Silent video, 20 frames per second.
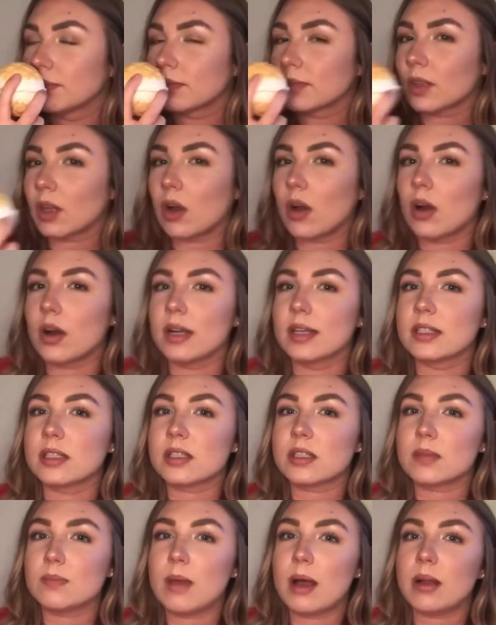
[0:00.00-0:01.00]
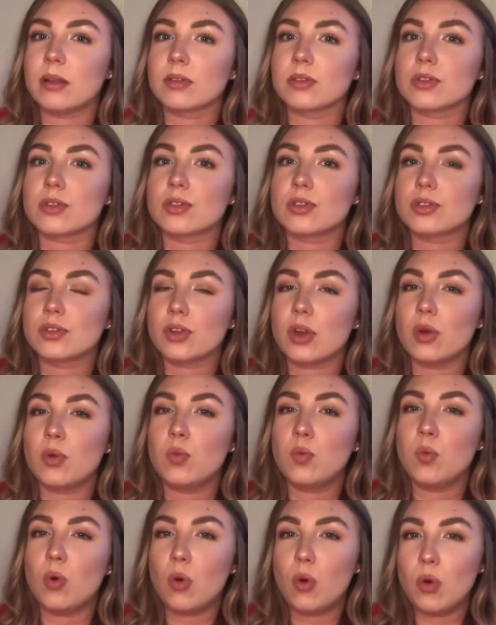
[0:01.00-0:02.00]
Oh, it smells so
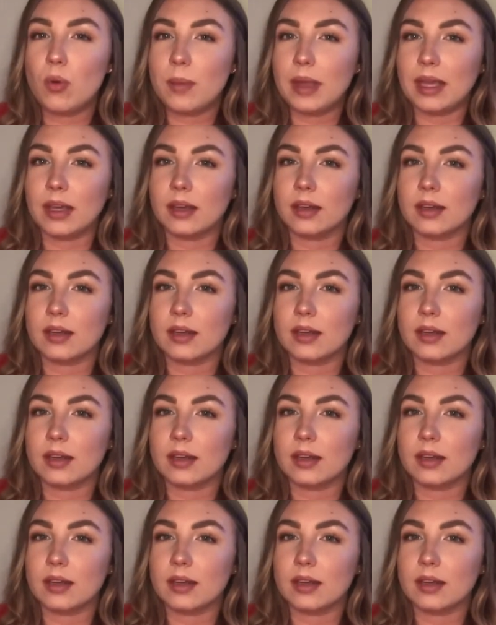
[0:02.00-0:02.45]
warming.